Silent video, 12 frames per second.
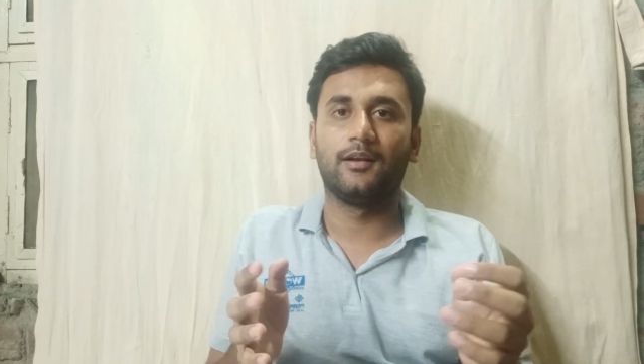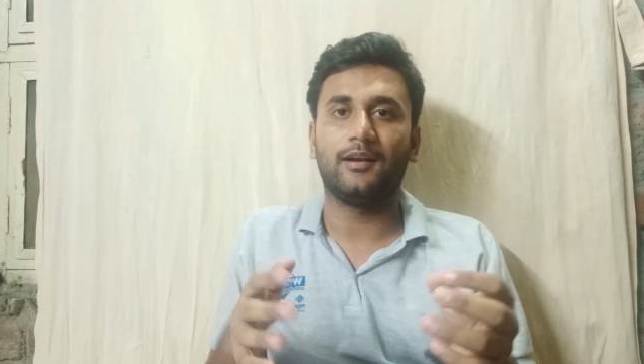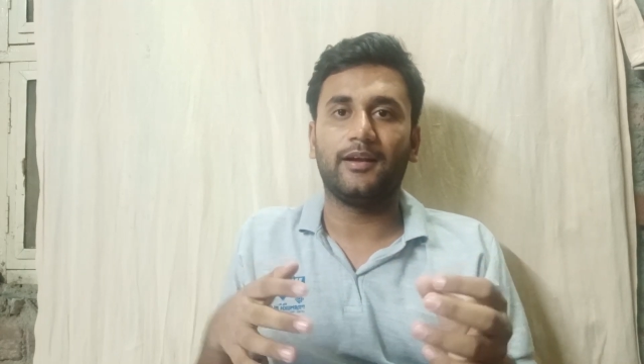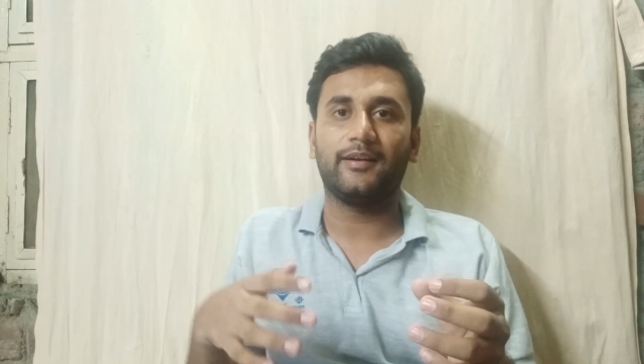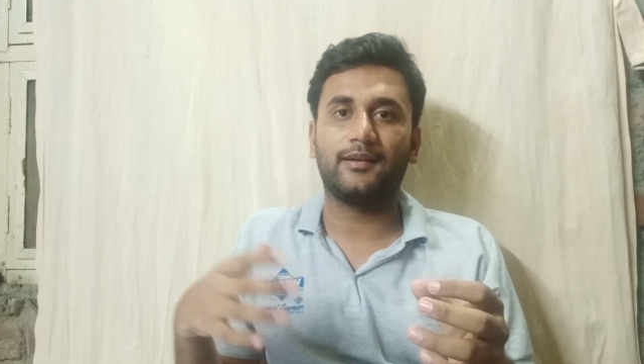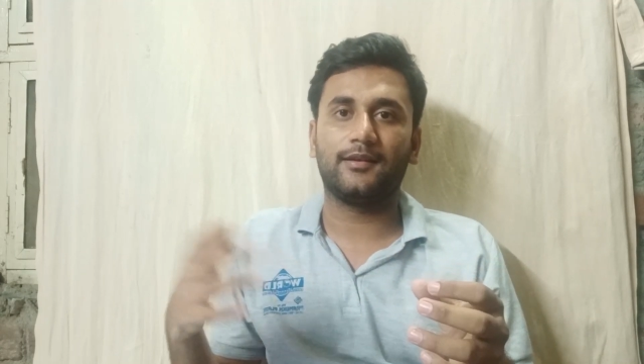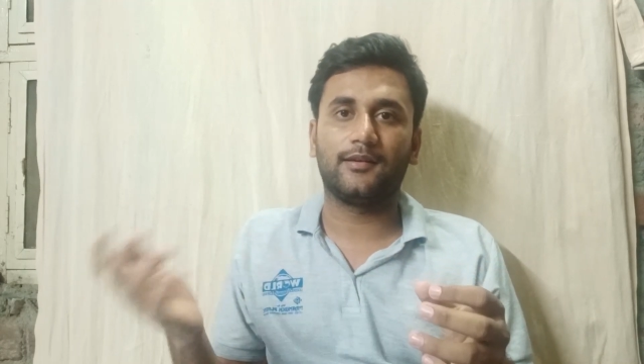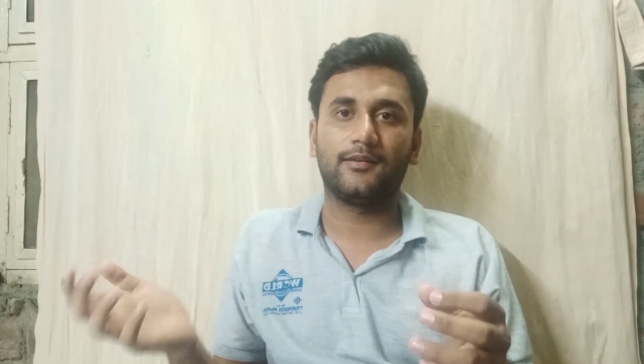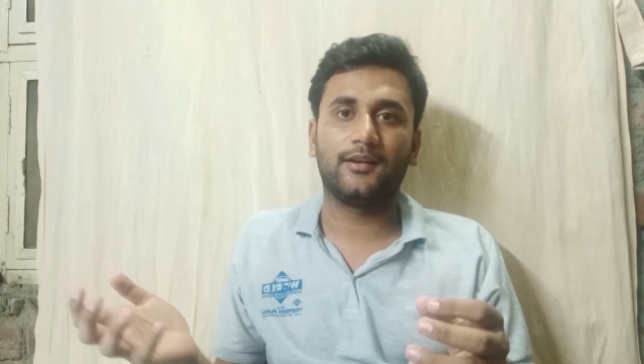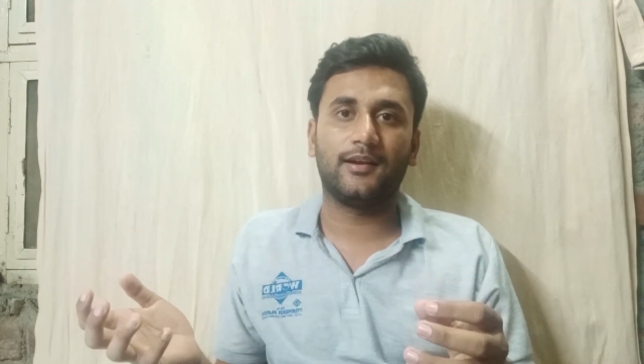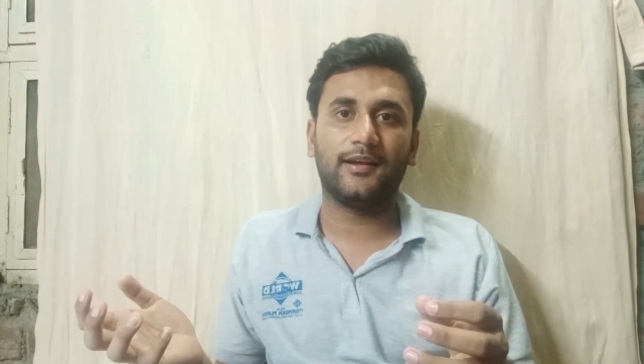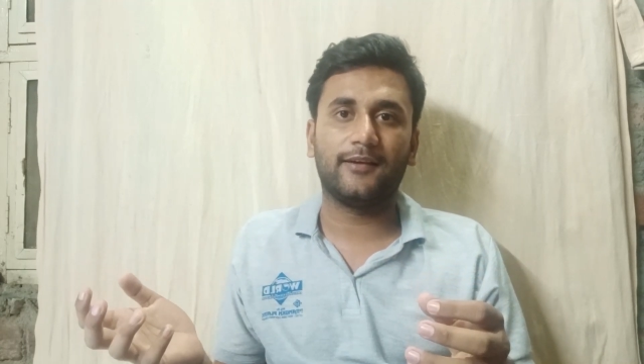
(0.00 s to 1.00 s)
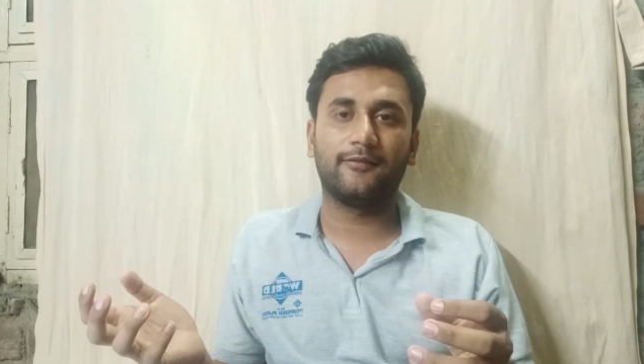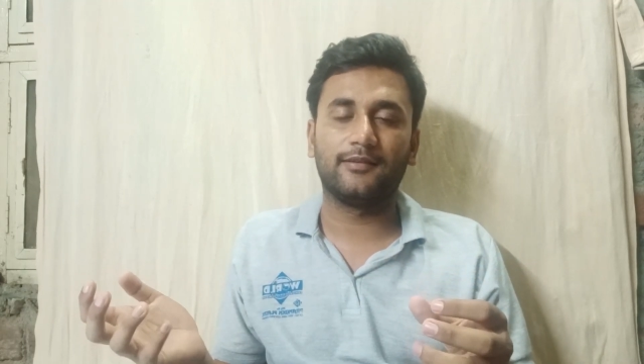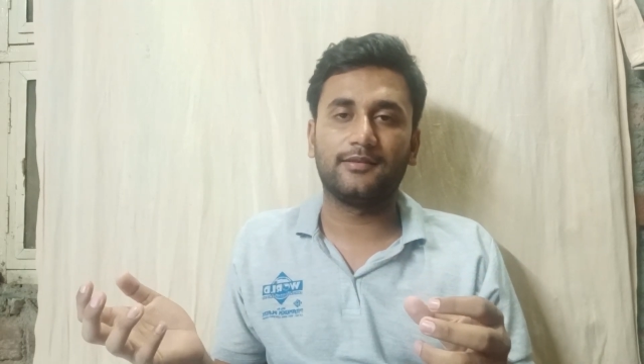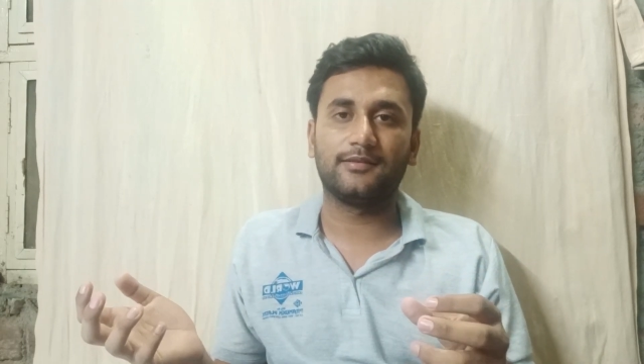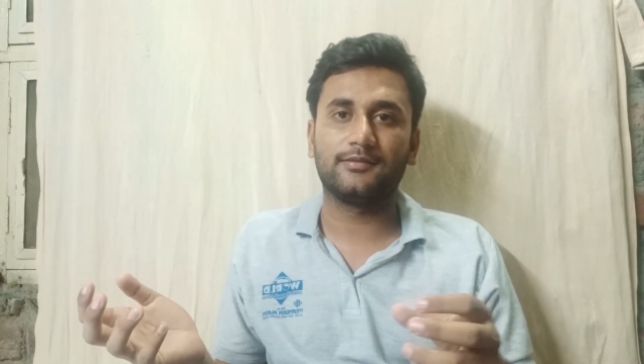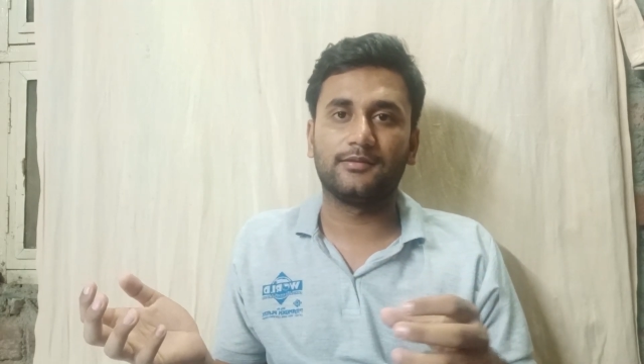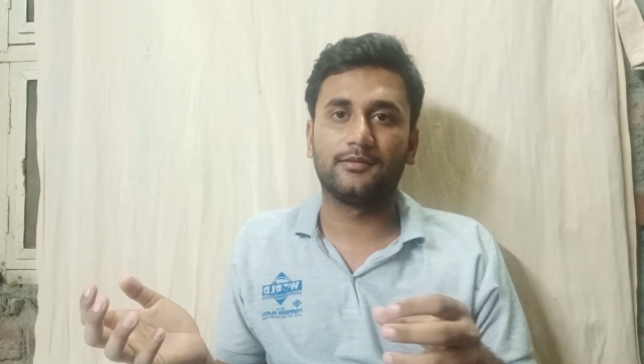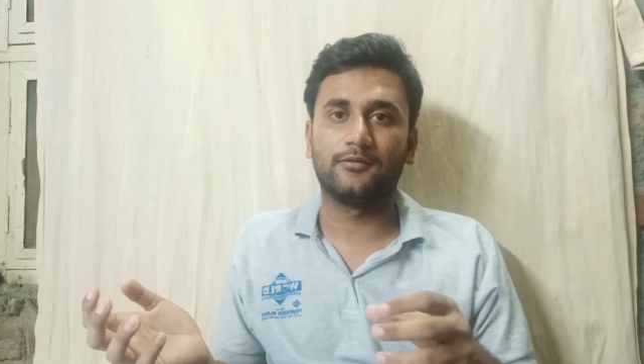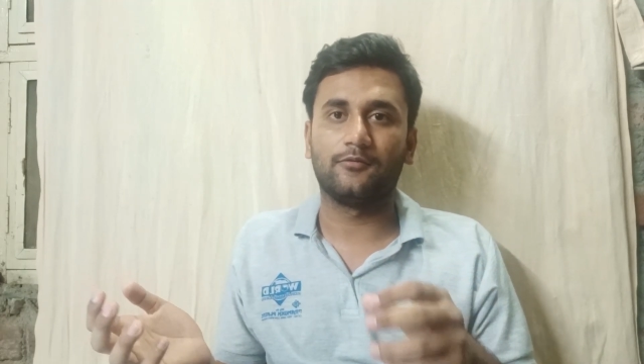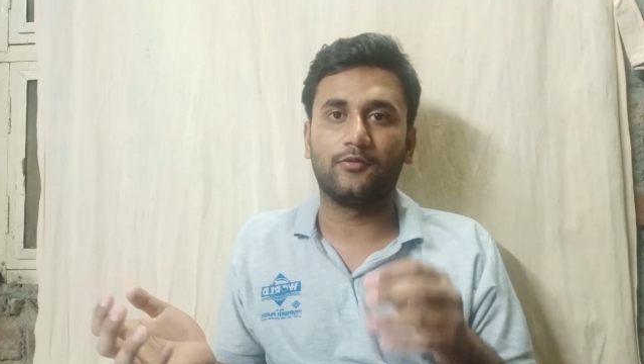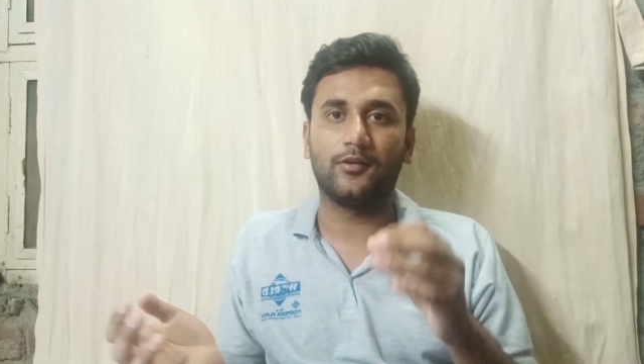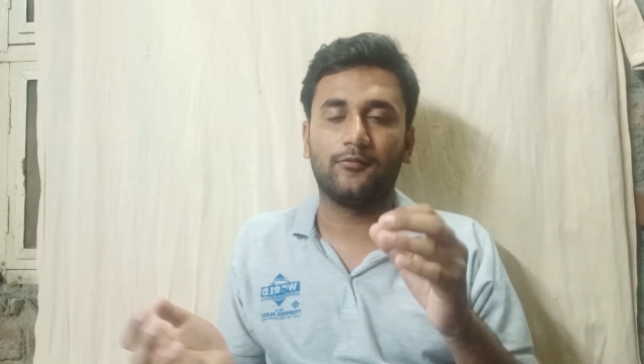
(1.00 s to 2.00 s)
Like in other languages,
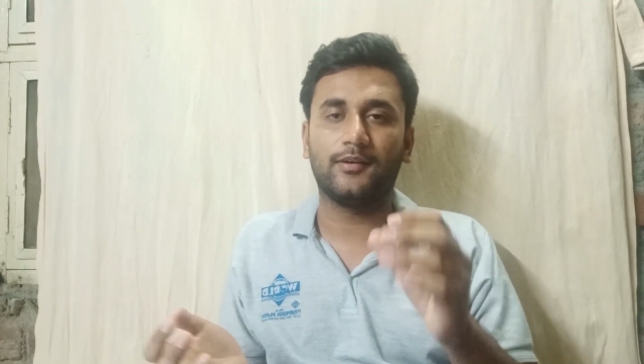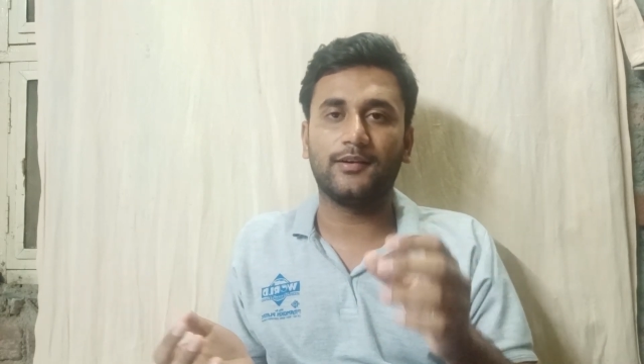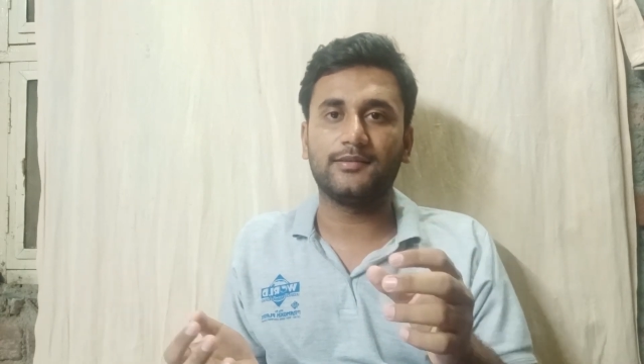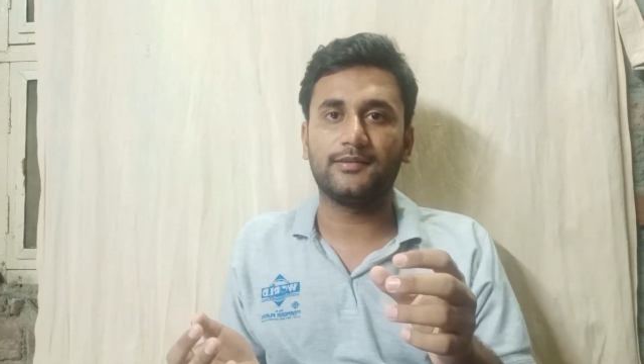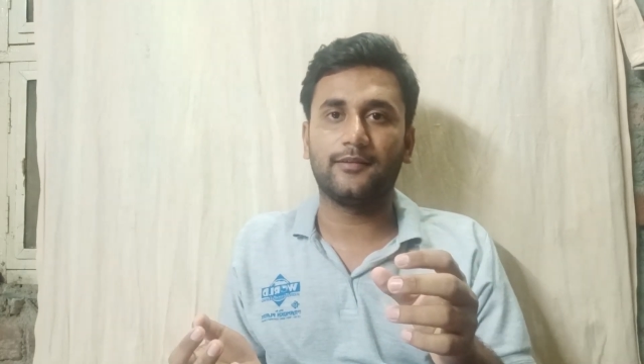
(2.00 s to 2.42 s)
one word is